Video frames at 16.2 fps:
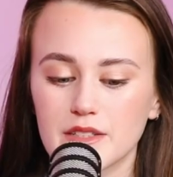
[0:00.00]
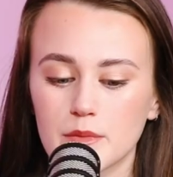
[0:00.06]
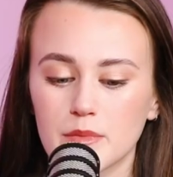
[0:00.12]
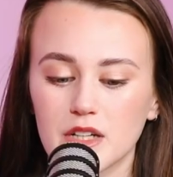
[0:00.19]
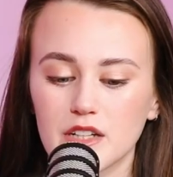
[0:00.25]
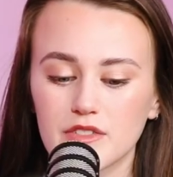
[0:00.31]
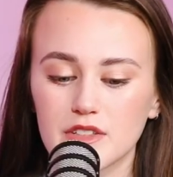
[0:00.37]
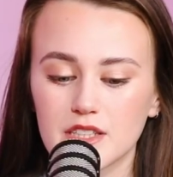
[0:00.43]
it's a
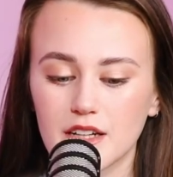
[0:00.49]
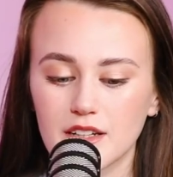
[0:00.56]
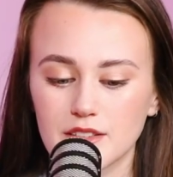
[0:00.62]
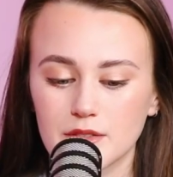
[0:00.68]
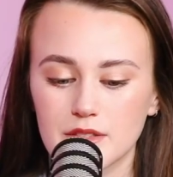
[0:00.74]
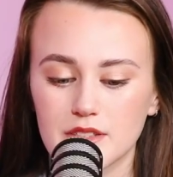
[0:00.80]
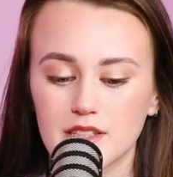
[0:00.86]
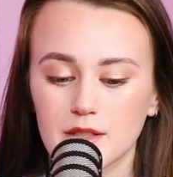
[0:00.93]
bit of a tongue
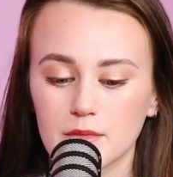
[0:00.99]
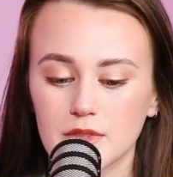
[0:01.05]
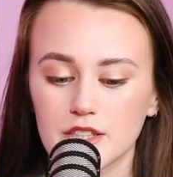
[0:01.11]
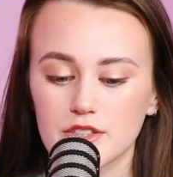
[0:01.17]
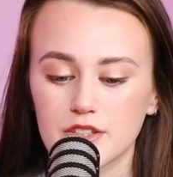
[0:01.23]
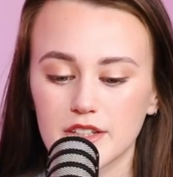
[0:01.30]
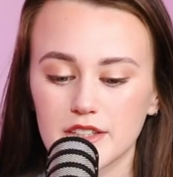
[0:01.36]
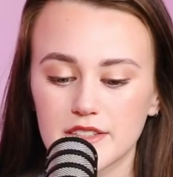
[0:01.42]
twister. I'm going
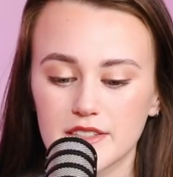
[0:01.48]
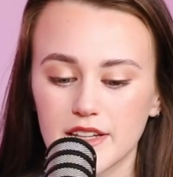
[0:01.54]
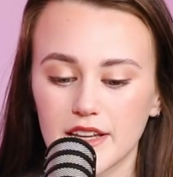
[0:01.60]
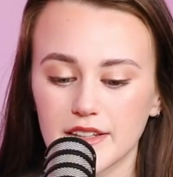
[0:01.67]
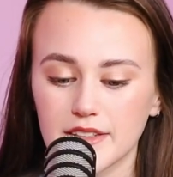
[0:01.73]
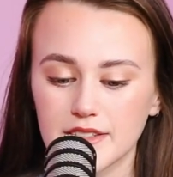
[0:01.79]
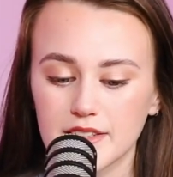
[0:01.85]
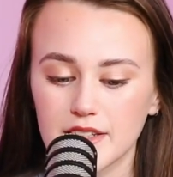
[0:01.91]
to try to
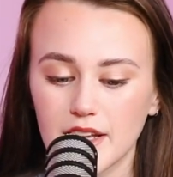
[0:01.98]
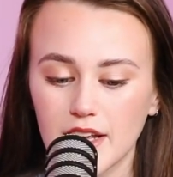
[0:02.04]
say it.